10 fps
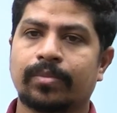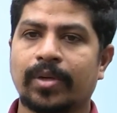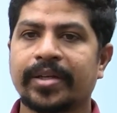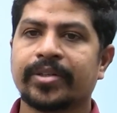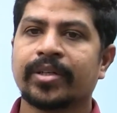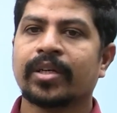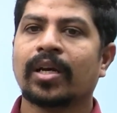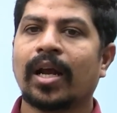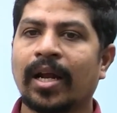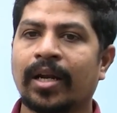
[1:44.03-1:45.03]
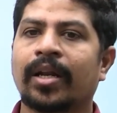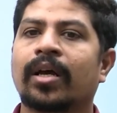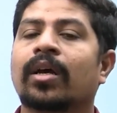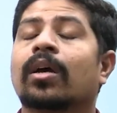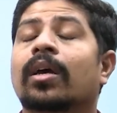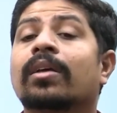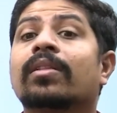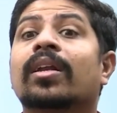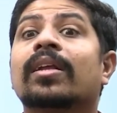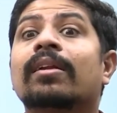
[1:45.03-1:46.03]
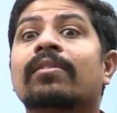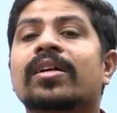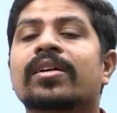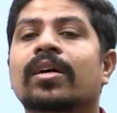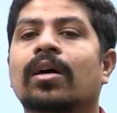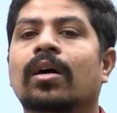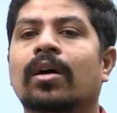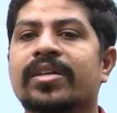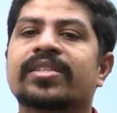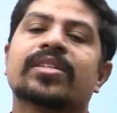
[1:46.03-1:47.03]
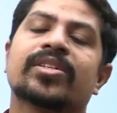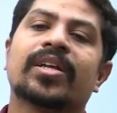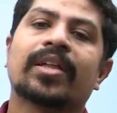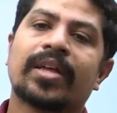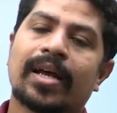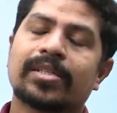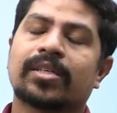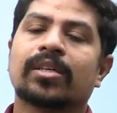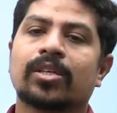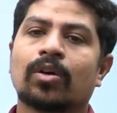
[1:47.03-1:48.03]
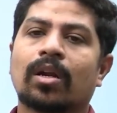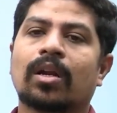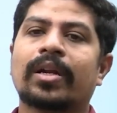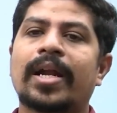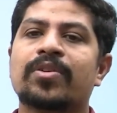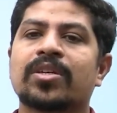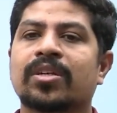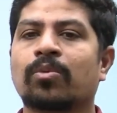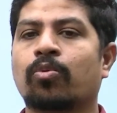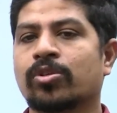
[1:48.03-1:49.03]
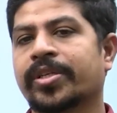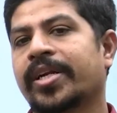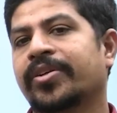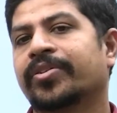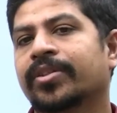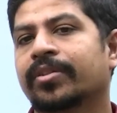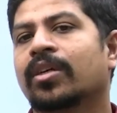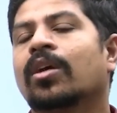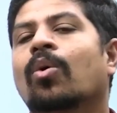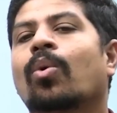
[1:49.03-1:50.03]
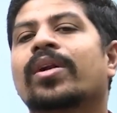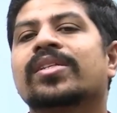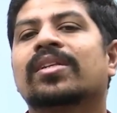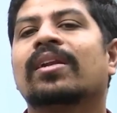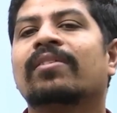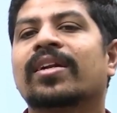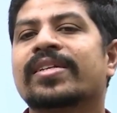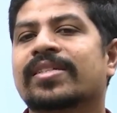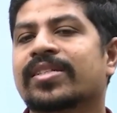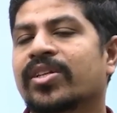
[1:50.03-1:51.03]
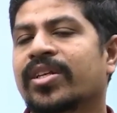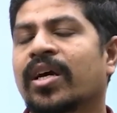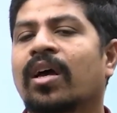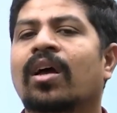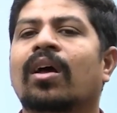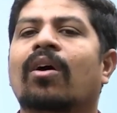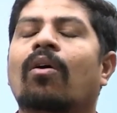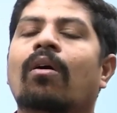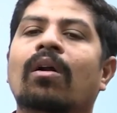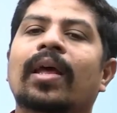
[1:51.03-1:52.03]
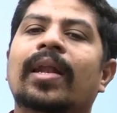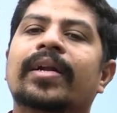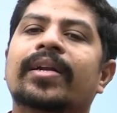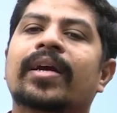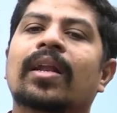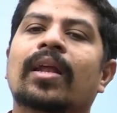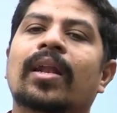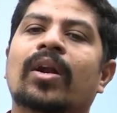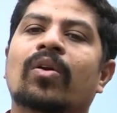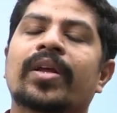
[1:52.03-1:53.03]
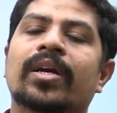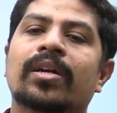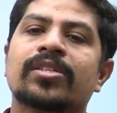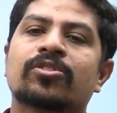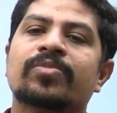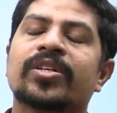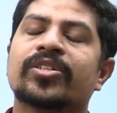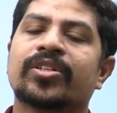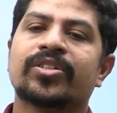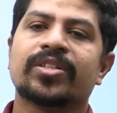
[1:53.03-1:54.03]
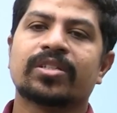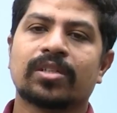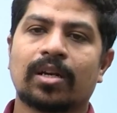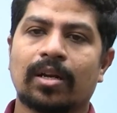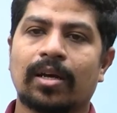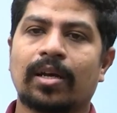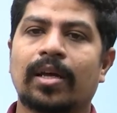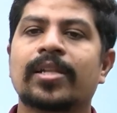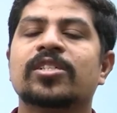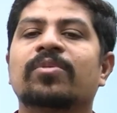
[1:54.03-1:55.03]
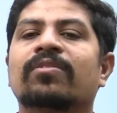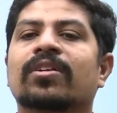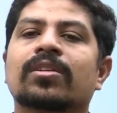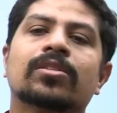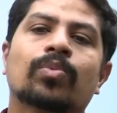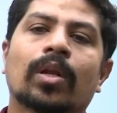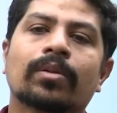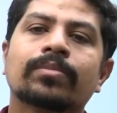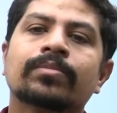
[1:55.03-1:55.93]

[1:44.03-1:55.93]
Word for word: right? And uh, in the relevant uh, research area, they are asking your graduation and post-graduation. What is relevant research area? All electrical, electronic and instrumentation engineers are uh, eligible for this one,